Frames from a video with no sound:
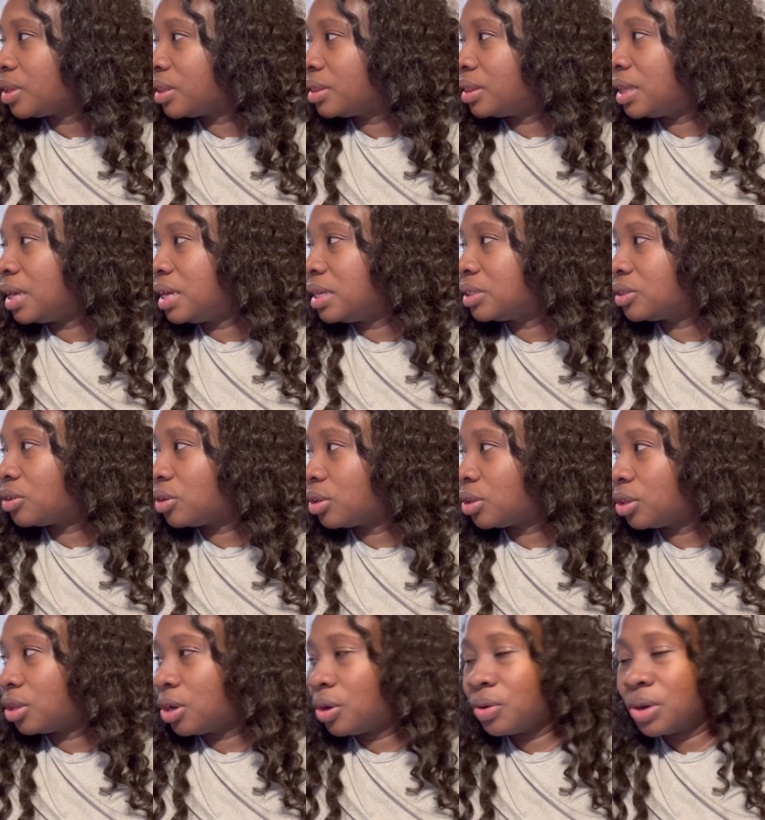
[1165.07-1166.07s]
things that are
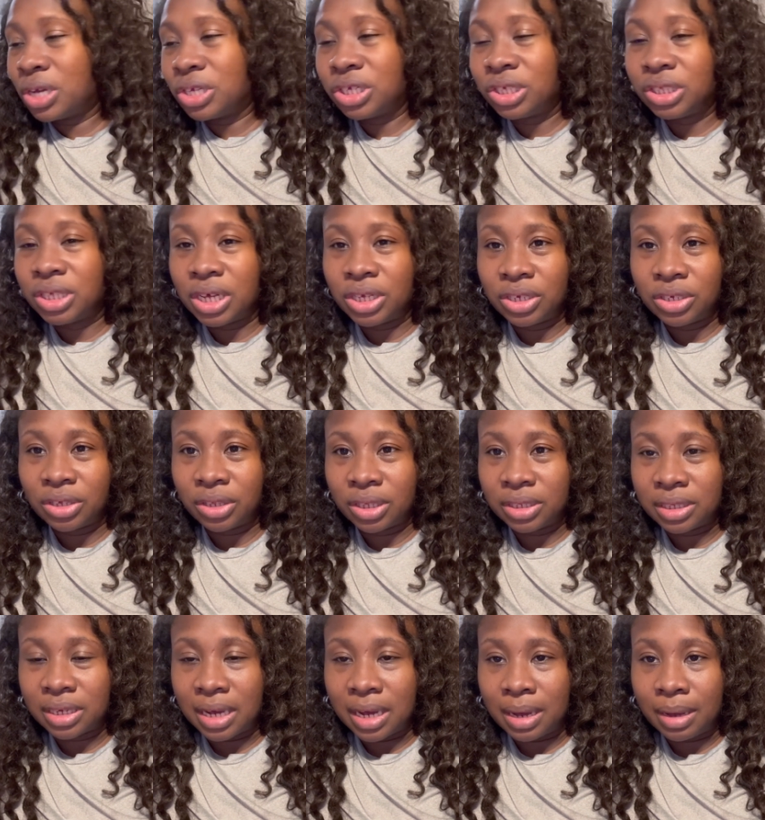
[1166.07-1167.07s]
low that she touches all the
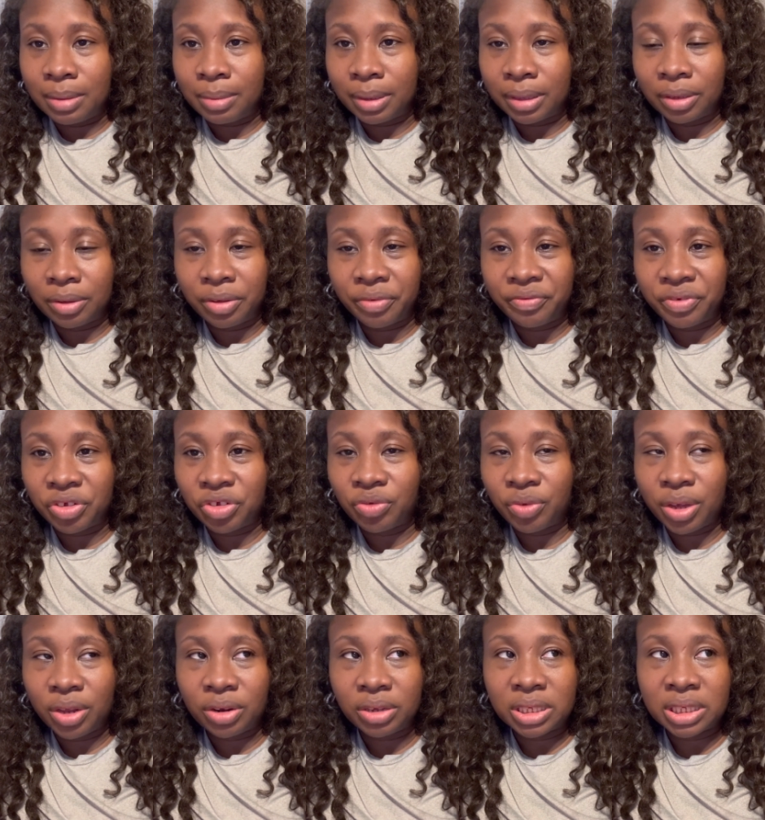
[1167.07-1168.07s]
time, like the
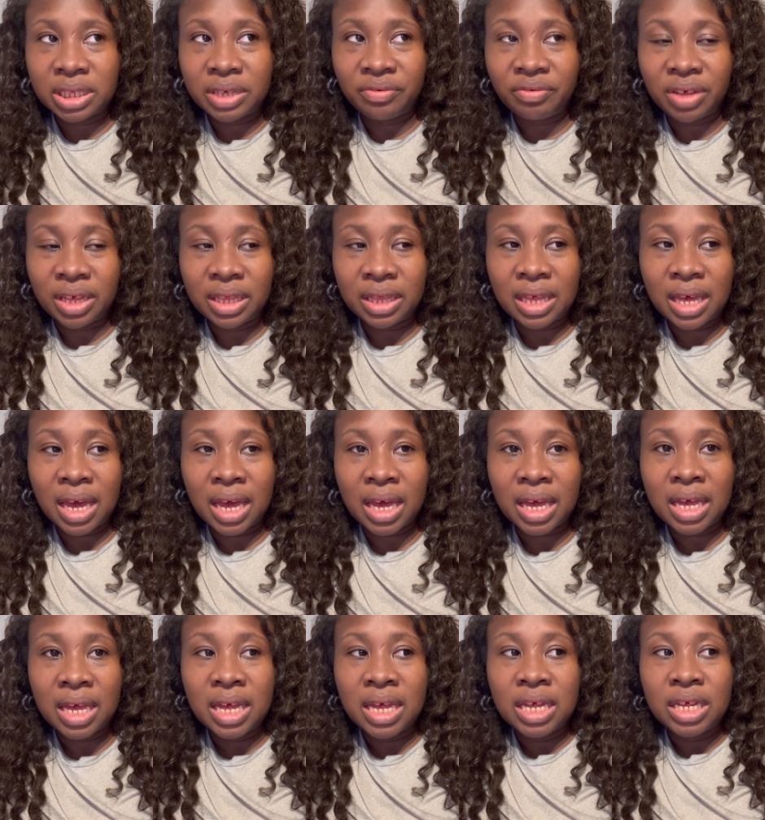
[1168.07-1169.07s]
refrigerator, stuff like
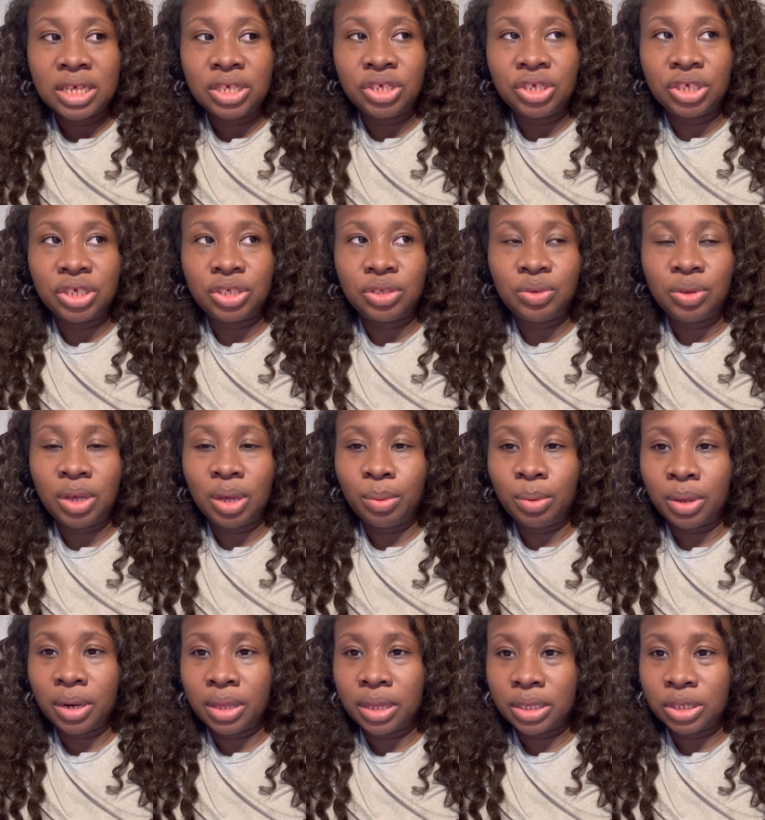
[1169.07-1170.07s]
that, just to get
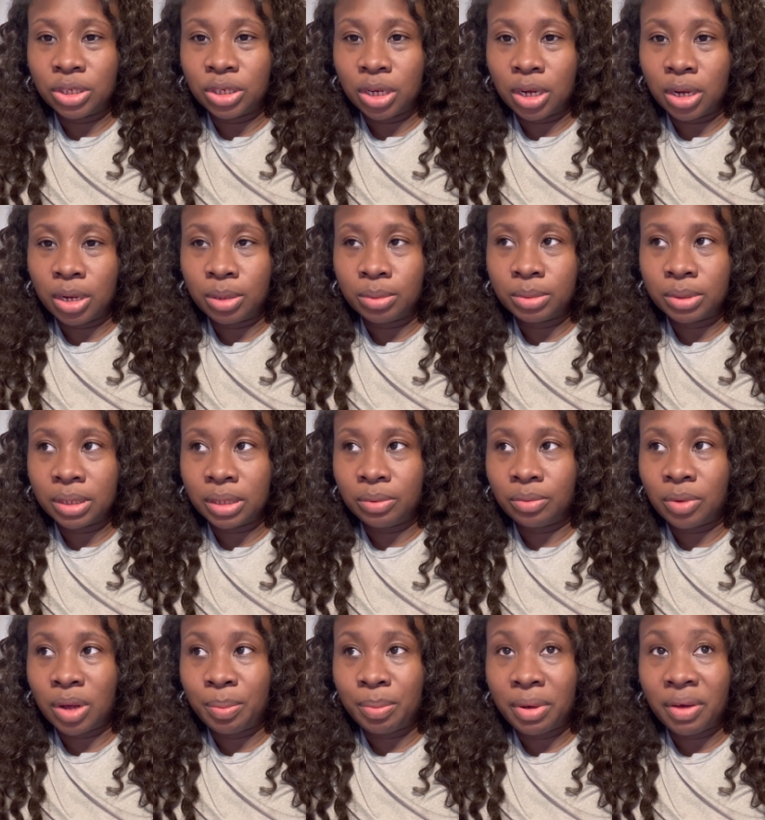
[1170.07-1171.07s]
rid of the germs
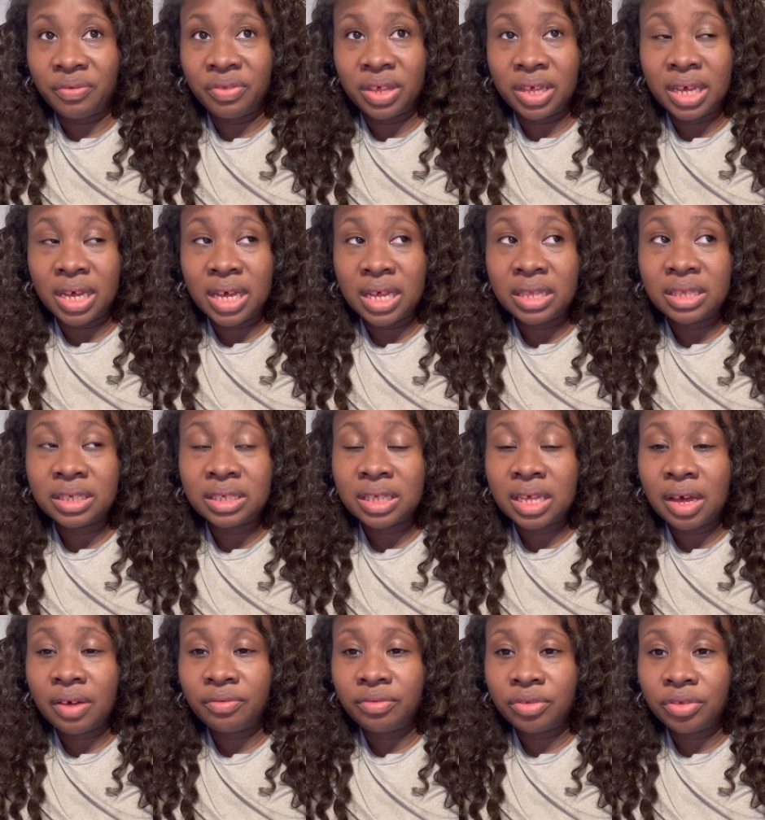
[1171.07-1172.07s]
and wipe off the kids'
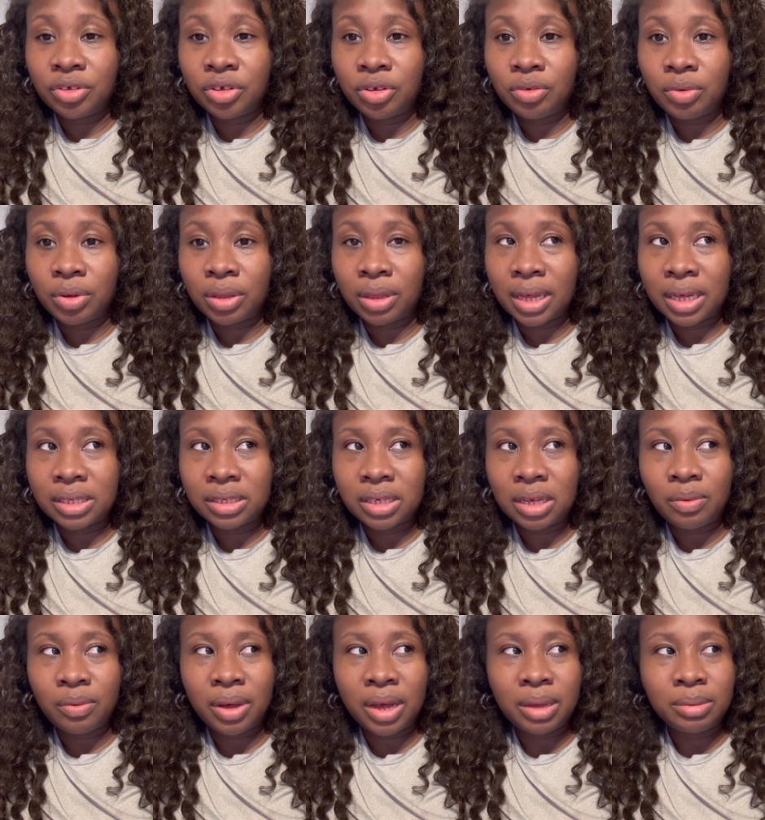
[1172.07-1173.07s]
stuff too with
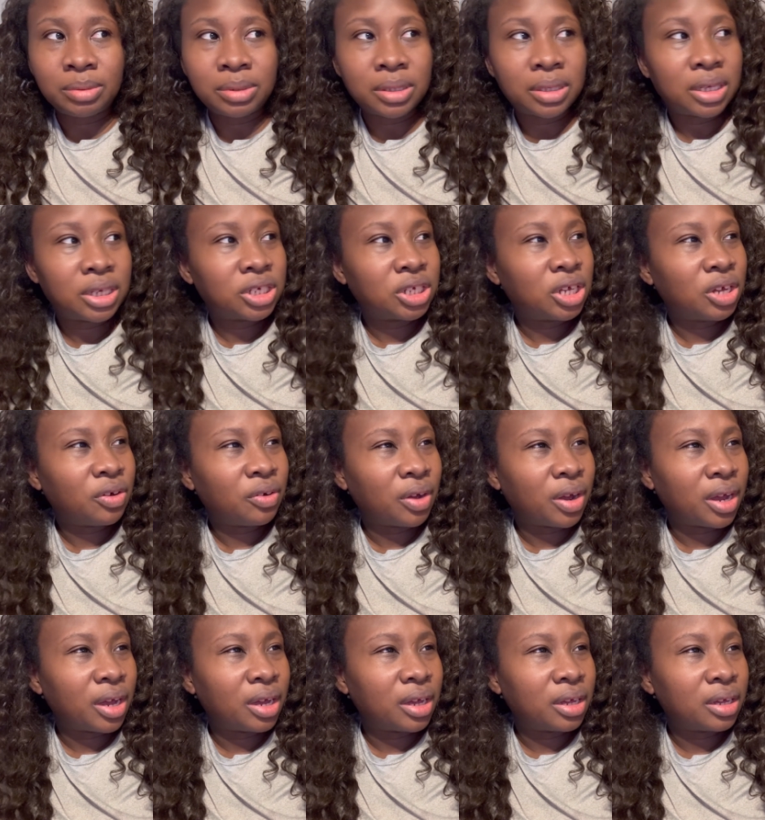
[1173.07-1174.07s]
Lysol wipes. Is she
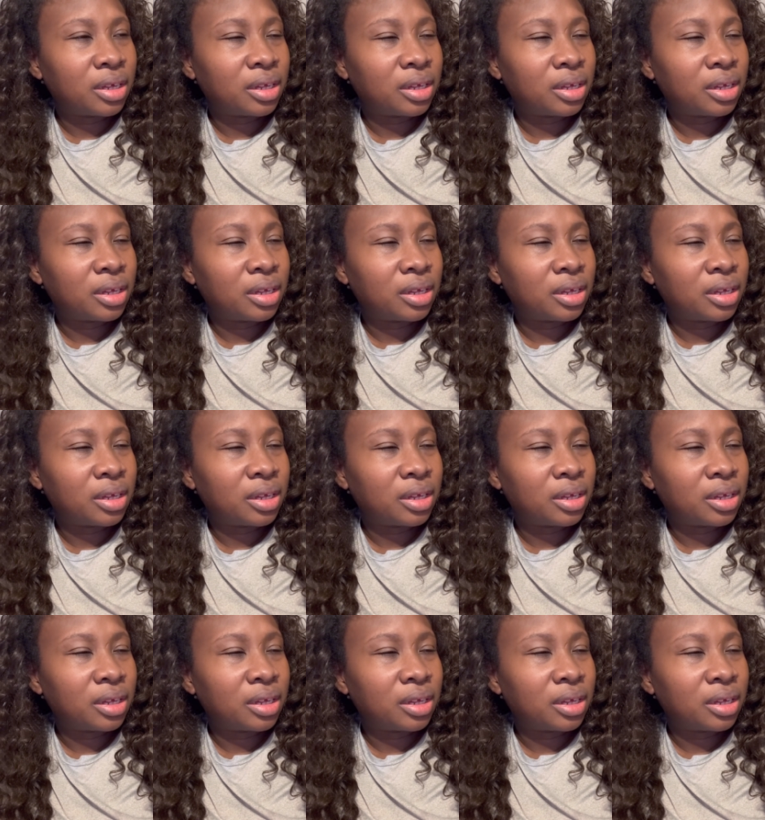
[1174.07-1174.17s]
crying?